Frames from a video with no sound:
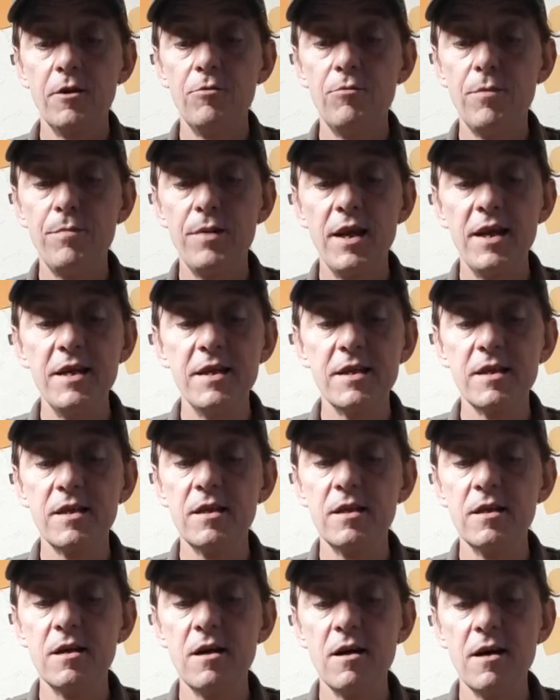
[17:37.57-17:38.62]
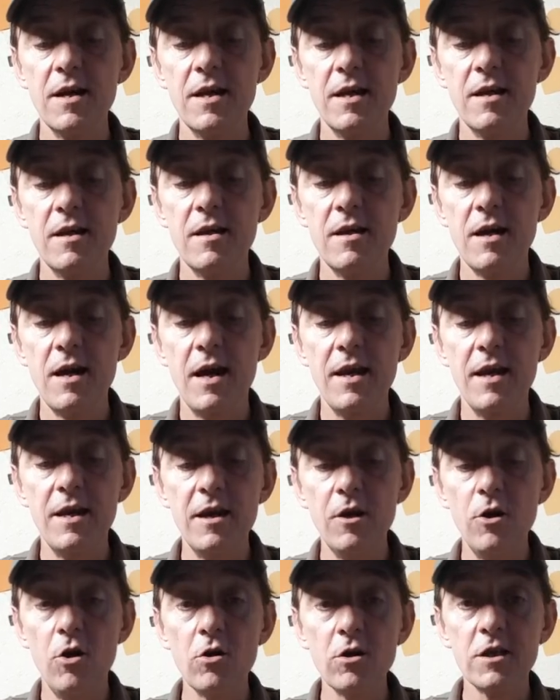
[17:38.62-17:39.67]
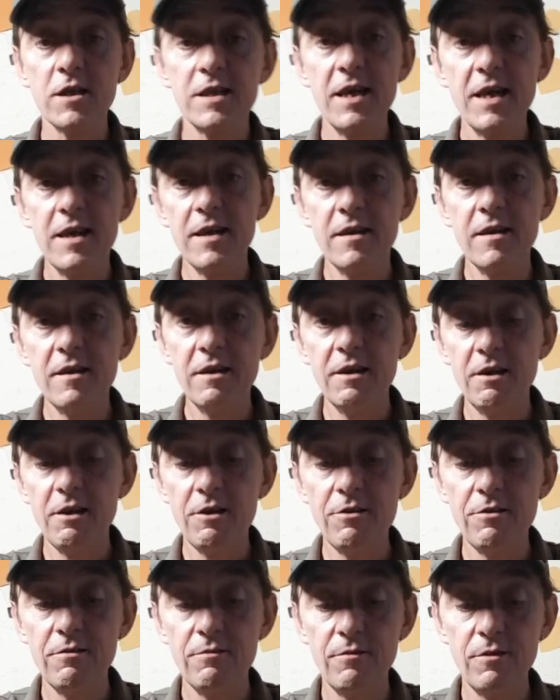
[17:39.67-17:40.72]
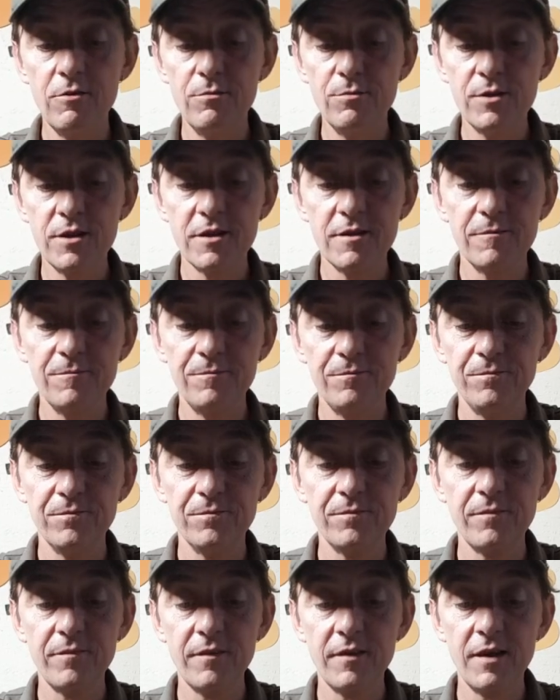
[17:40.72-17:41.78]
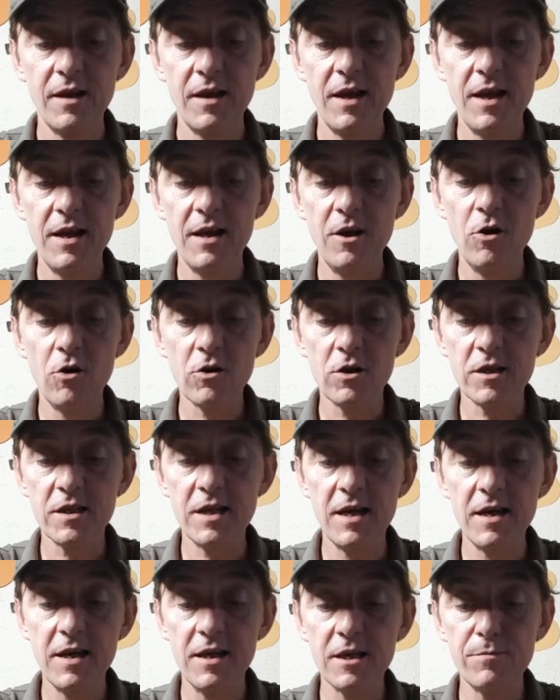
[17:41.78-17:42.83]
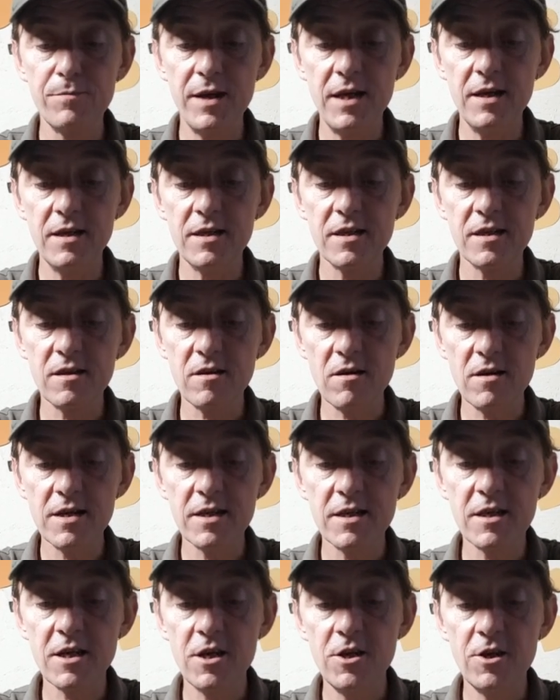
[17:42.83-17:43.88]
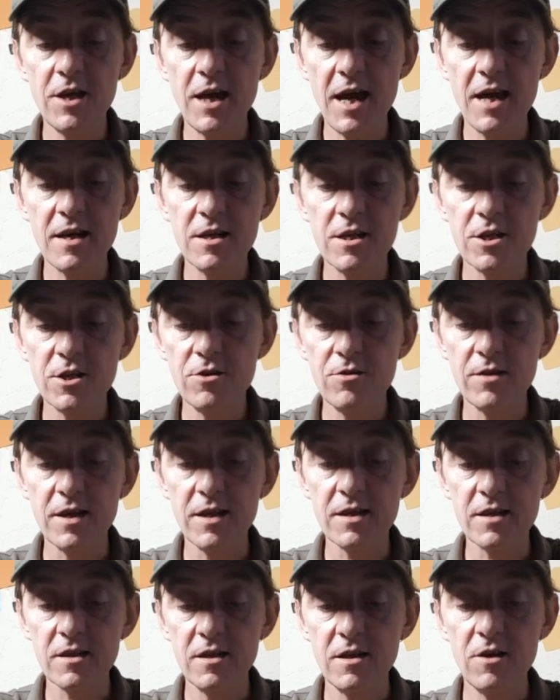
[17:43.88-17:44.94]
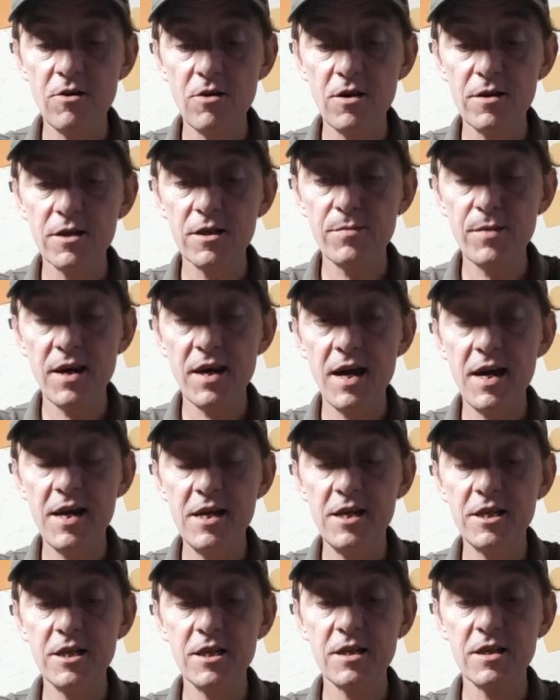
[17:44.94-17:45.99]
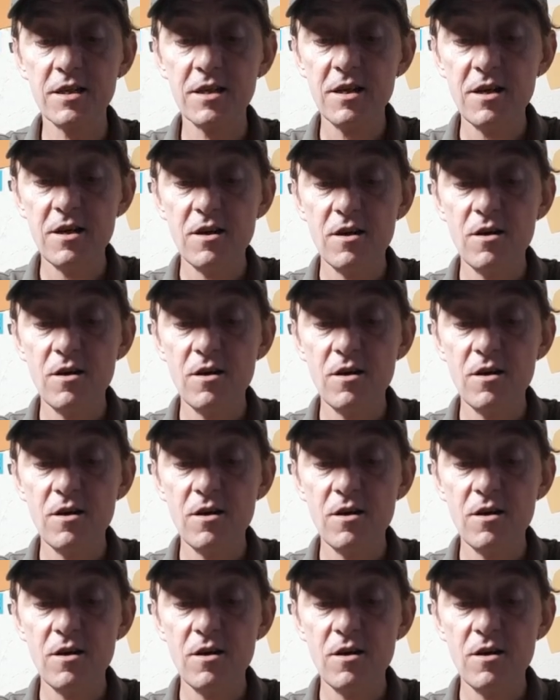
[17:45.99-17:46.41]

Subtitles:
You replace the die and it locks in, you know, oops. It locks in. It's been designed so you can do this. You know, I spent ages